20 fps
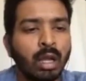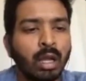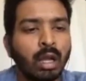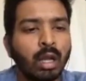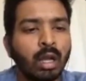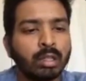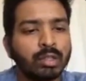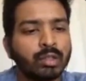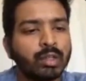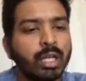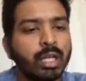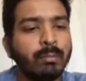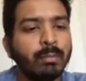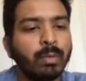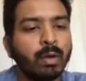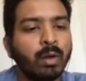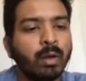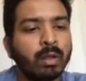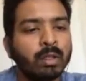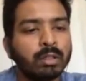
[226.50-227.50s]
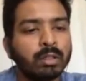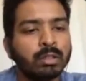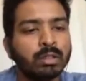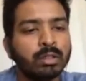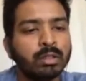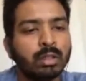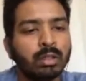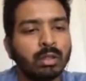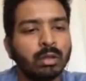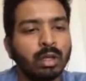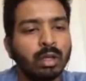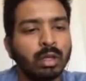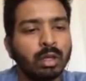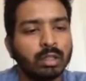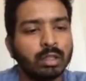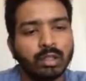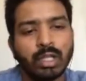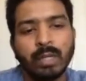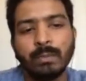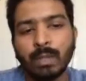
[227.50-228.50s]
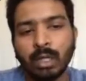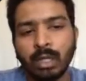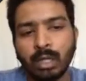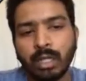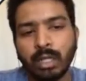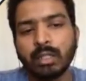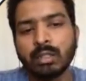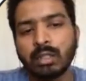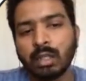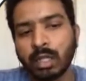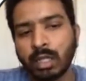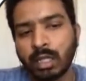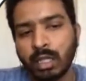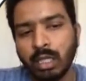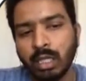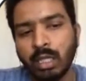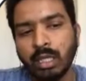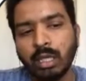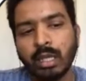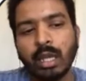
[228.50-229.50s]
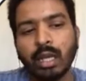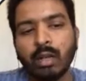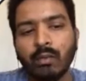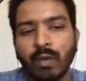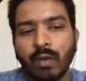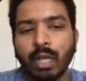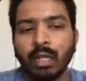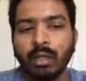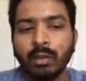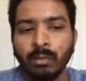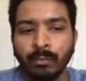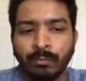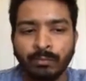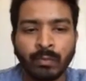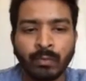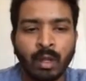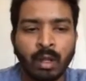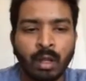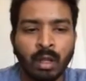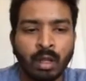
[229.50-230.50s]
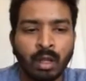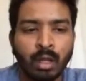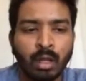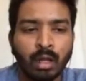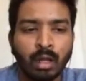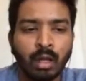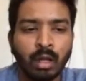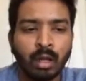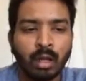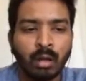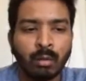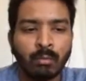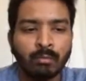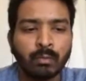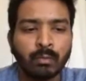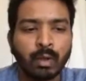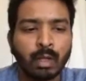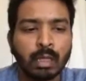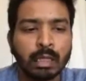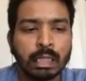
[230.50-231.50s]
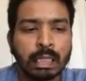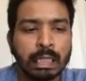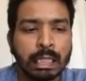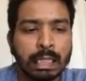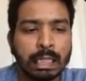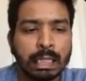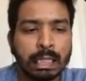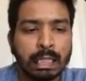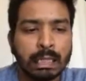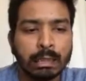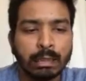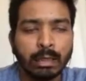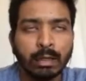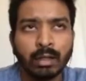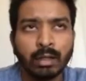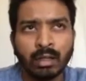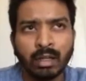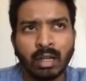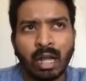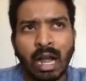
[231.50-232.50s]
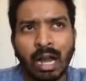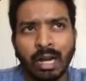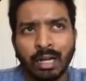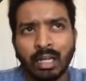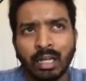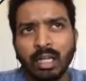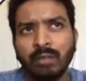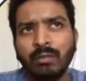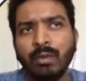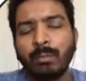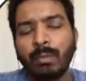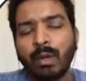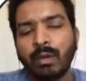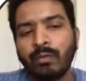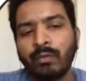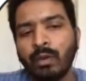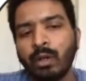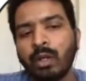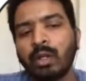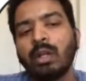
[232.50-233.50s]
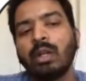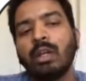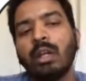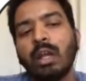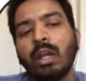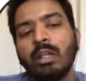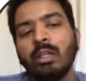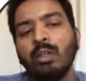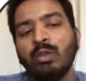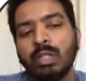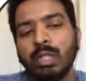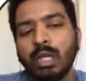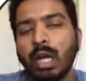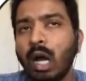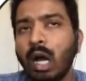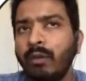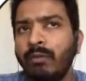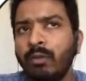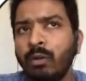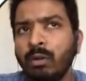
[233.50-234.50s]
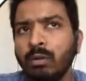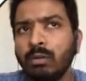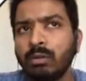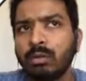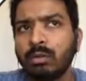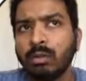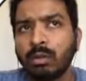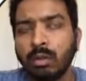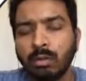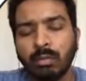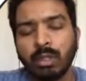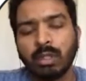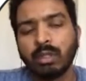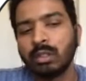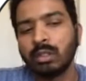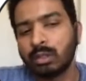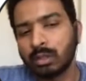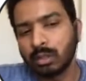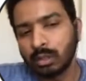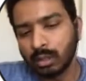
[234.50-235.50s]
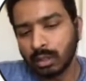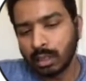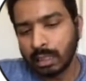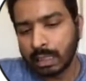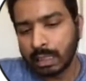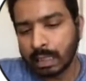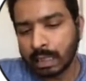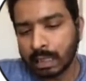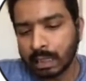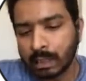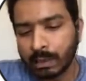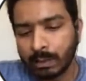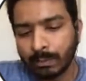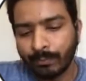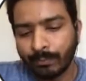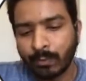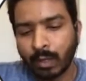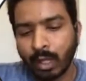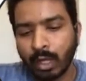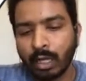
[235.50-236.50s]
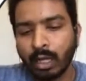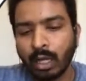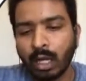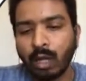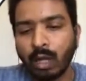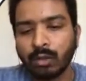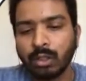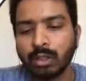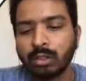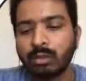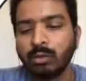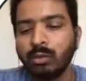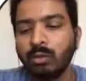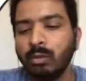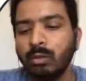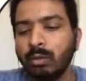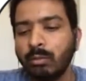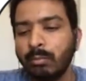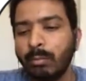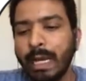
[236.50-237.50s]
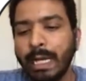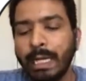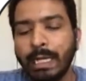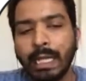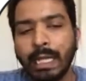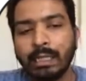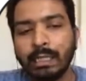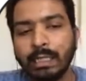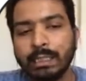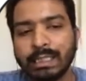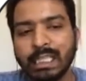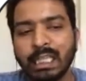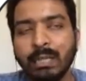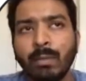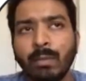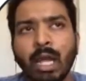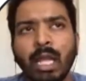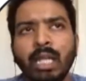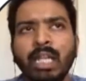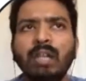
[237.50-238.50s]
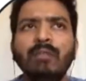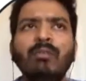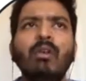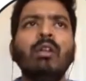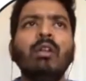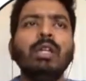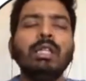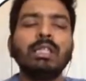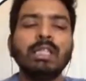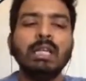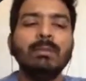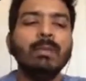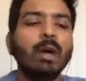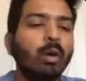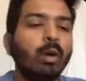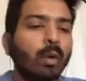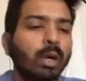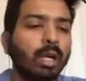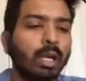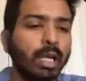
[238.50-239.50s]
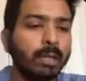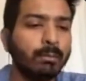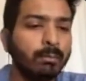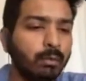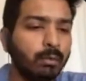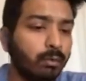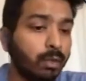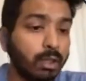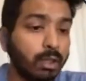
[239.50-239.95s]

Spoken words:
A stream belongs. A stream contains a key and a value. Uh, Ideally, we prefer using Avro because it allows us to maintain the schema and evolve the schema over time, which